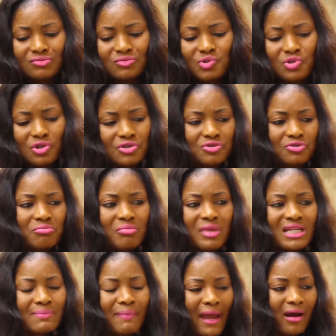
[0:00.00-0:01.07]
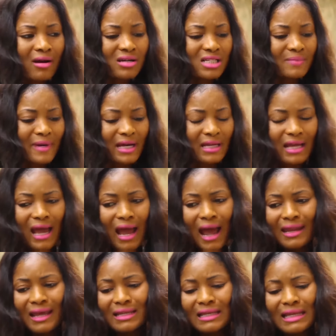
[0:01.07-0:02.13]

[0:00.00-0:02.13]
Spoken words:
just to meet my husband and at